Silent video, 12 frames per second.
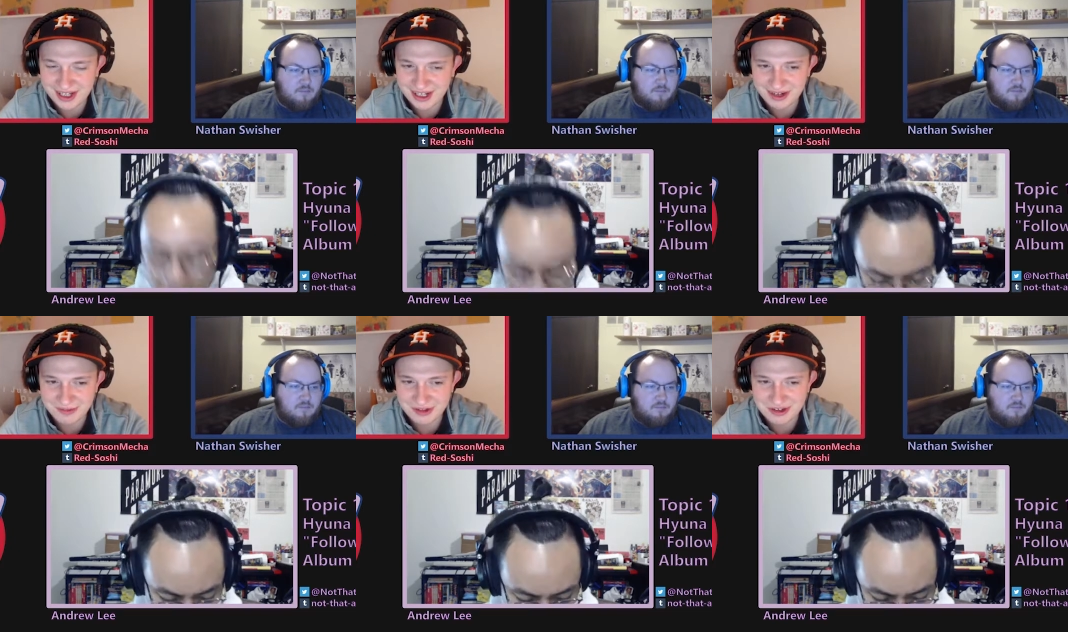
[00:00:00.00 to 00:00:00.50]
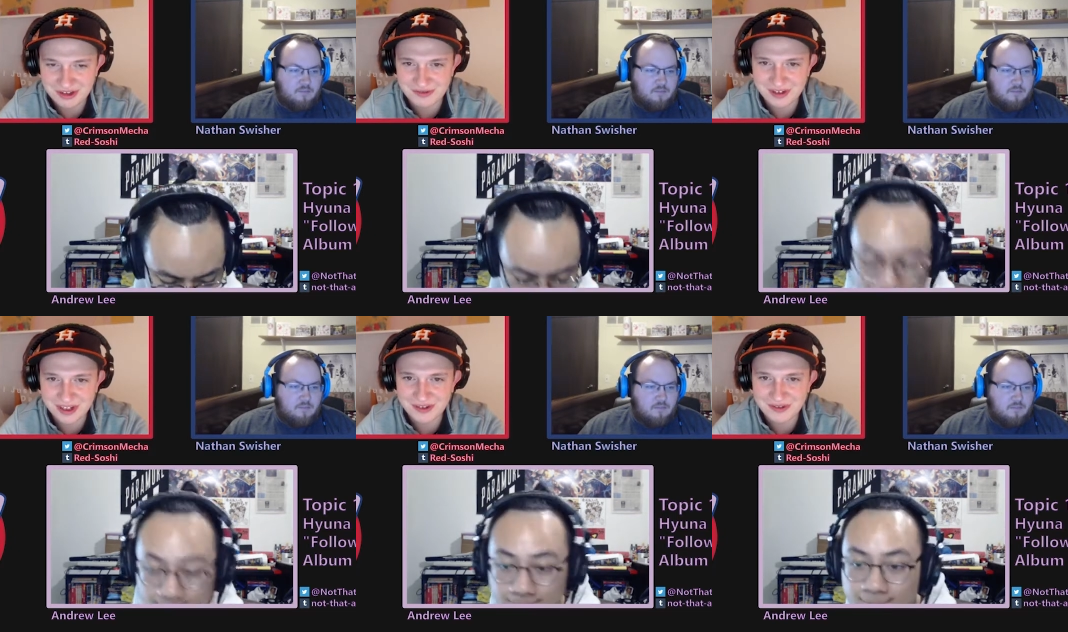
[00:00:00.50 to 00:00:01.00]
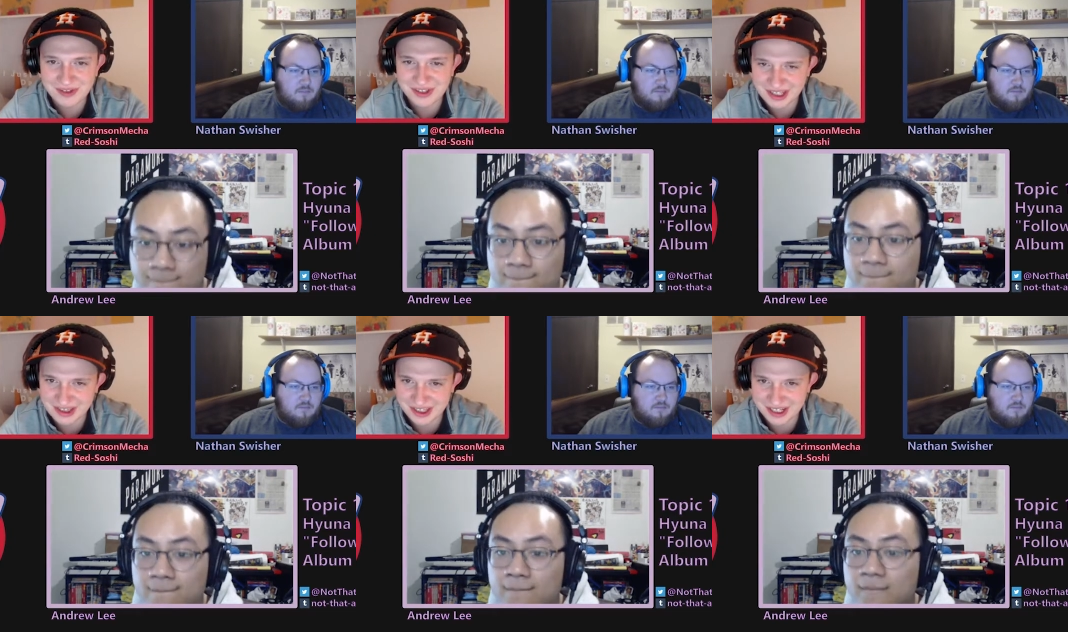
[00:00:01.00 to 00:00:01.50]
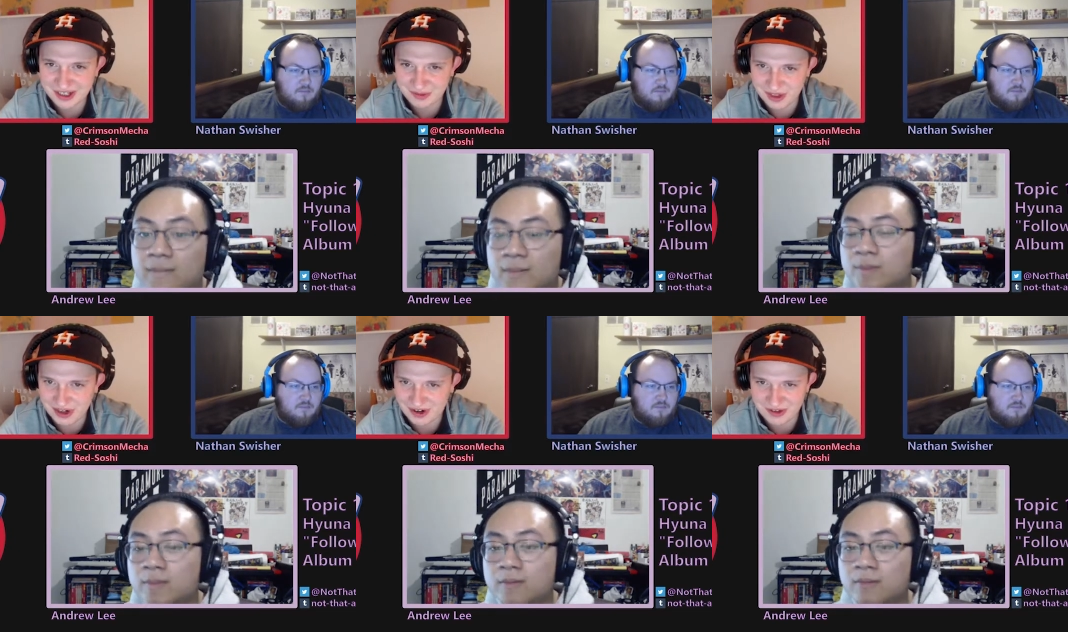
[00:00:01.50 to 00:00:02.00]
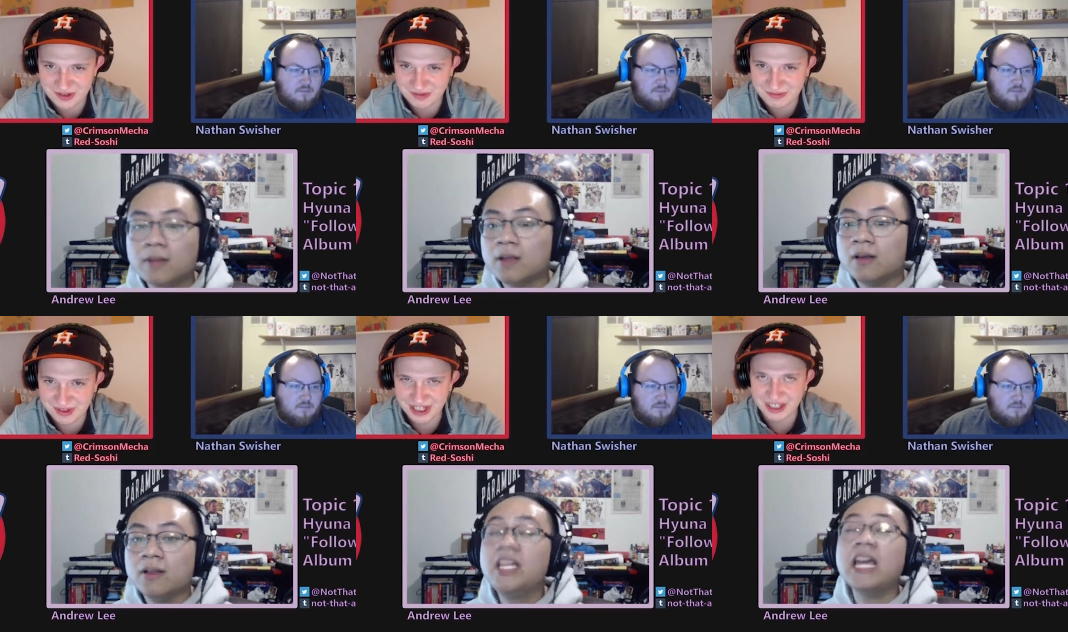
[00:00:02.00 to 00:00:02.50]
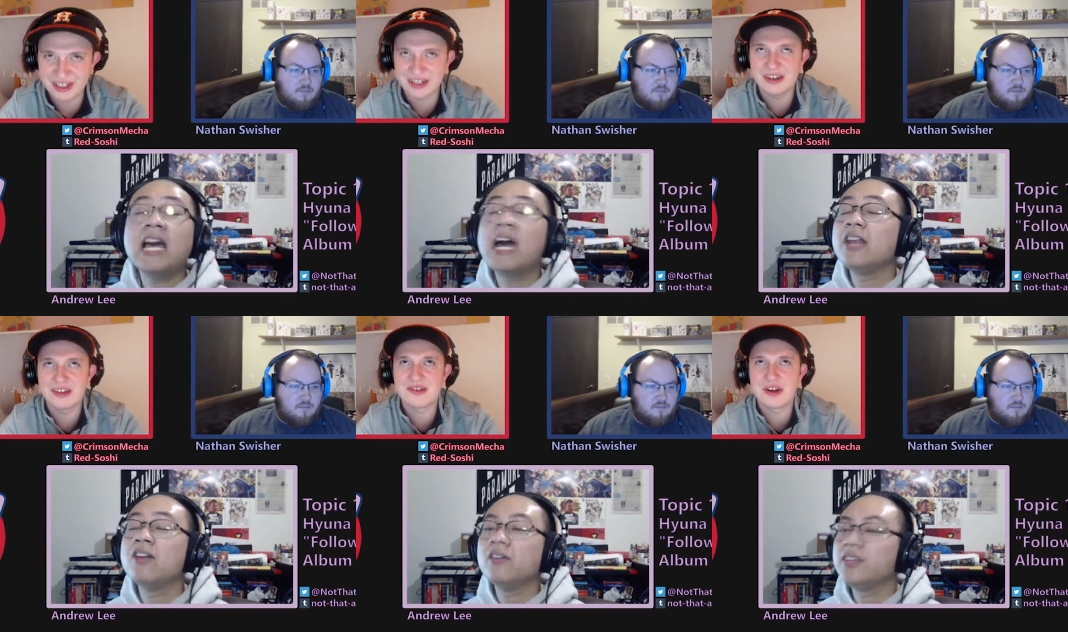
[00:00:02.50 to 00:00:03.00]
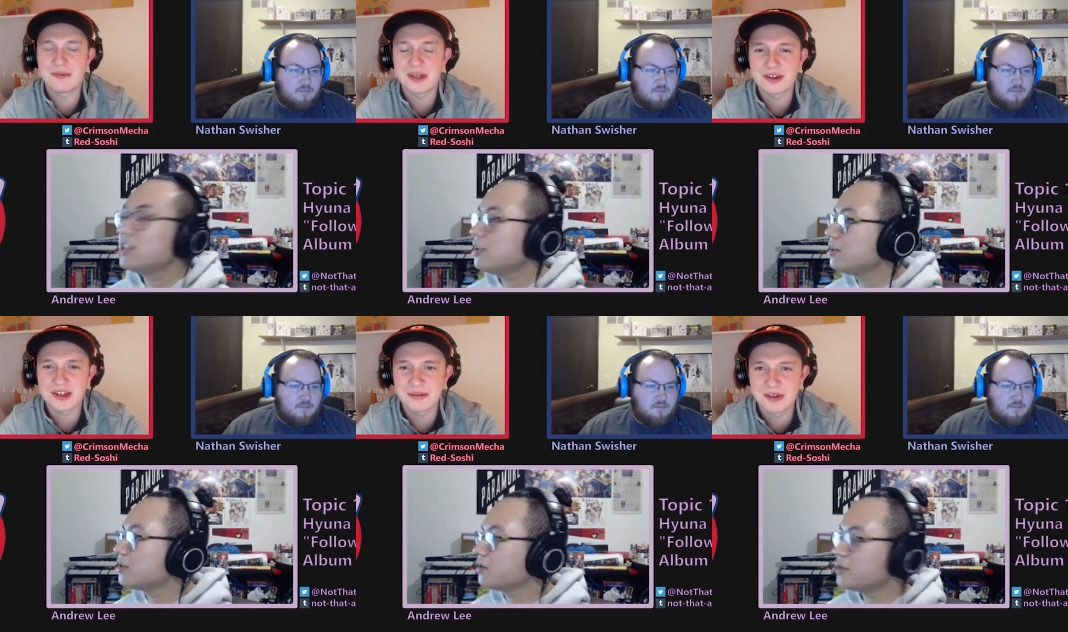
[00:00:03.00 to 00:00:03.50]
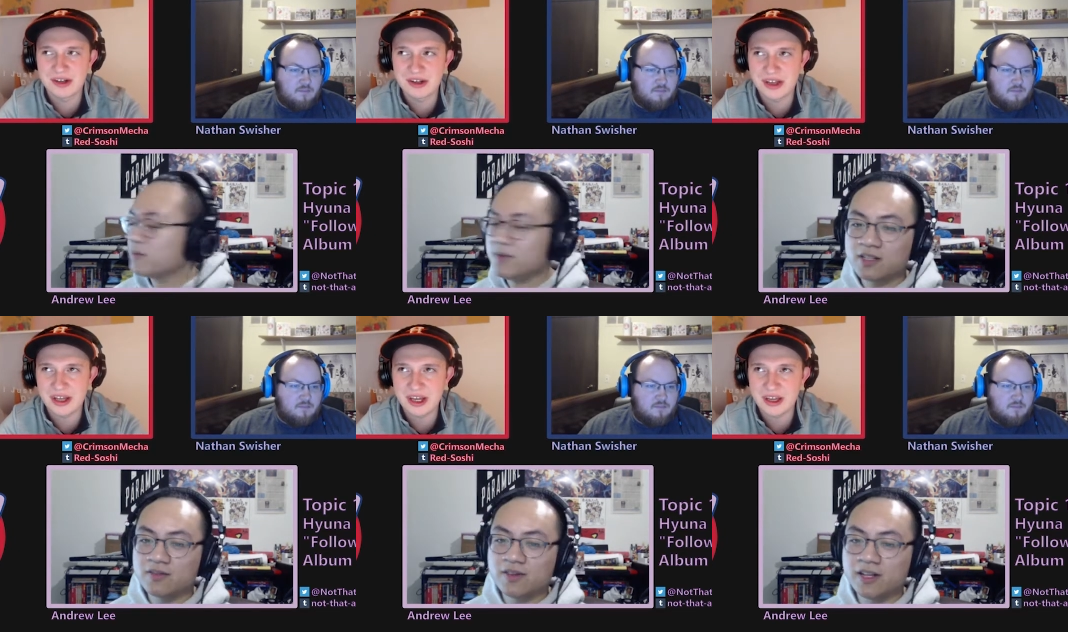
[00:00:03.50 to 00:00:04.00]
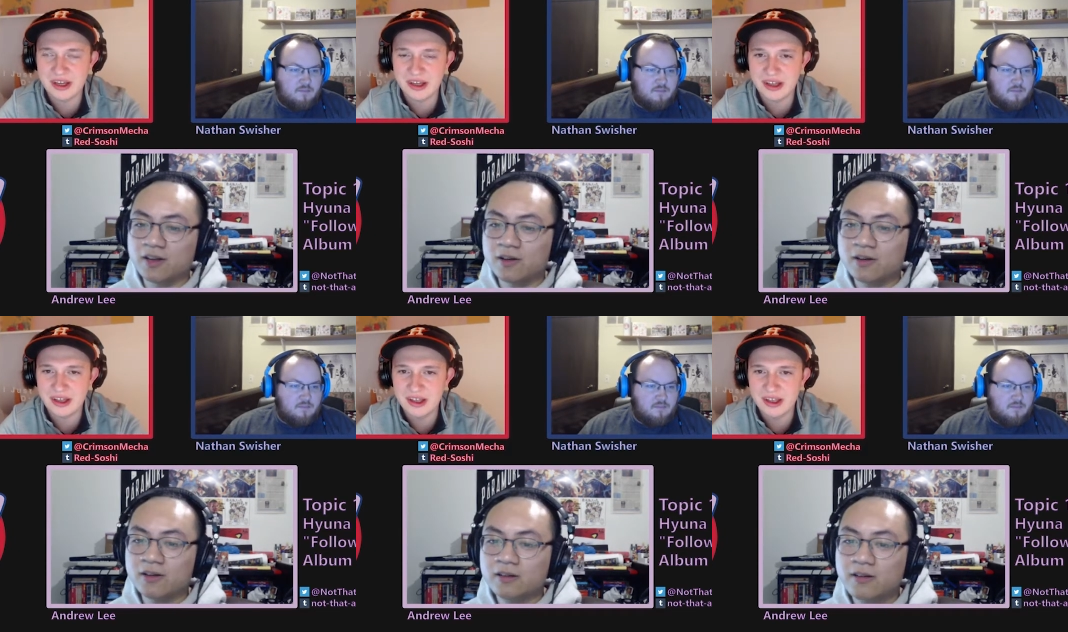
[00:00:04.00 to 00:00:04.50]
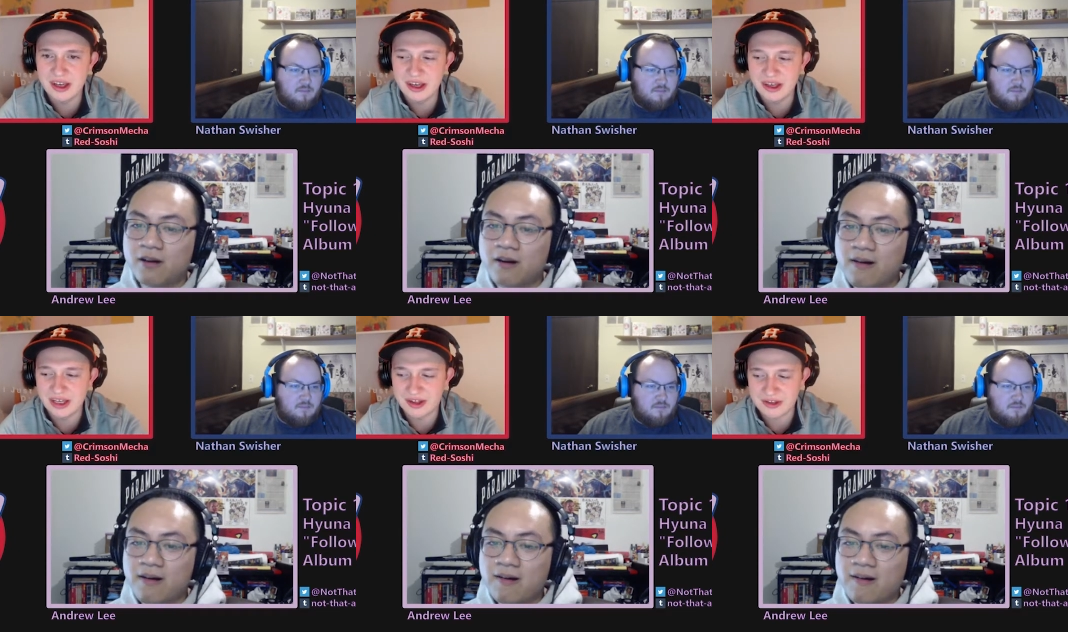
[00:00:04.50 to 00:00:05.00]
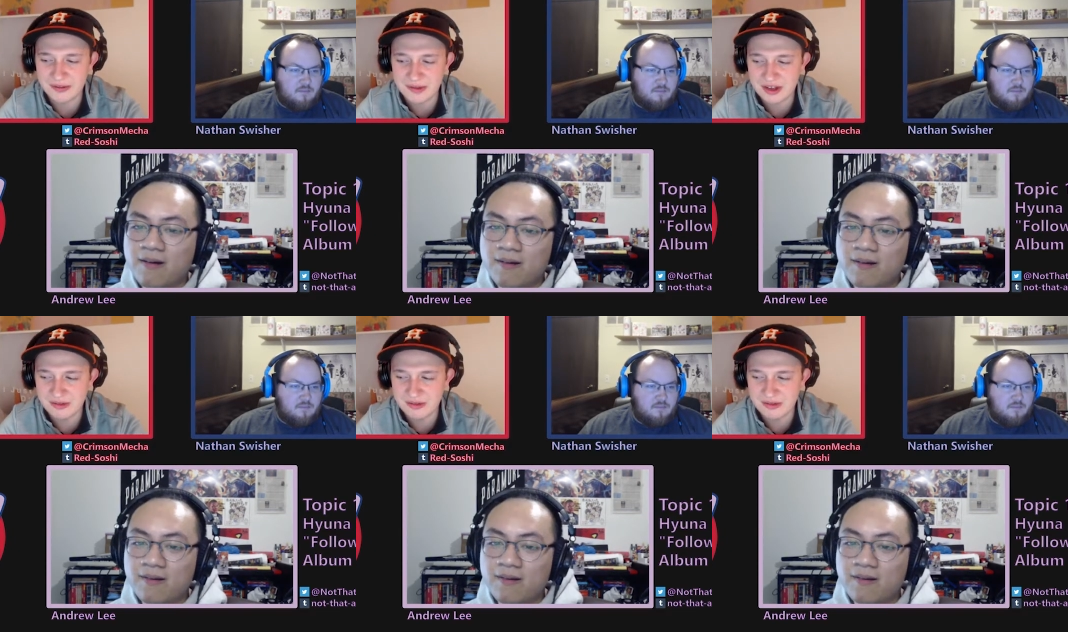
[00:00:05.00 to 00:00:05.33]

Speaker 1: they did a music video for this, I think it'd be awesome. Like yeah, no, something similar to like video. Yeah, something